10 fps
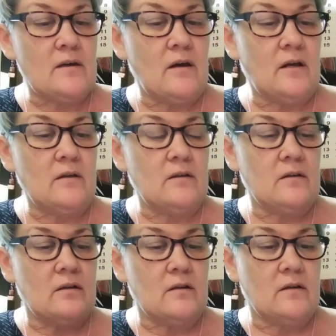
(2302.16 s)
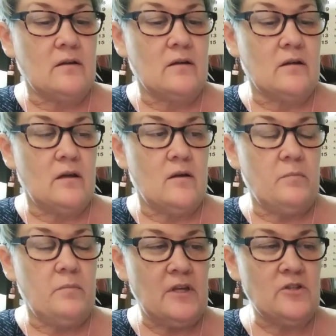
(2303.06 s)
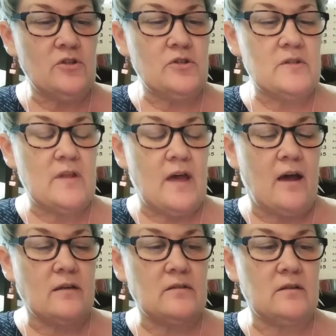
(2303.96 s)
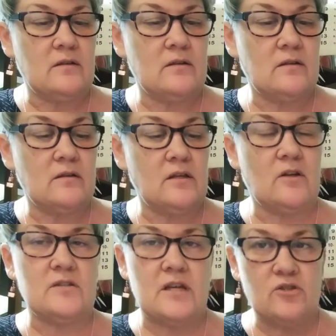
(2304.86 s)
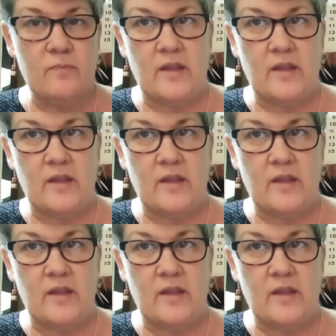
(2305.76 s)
And it's got pictures that, it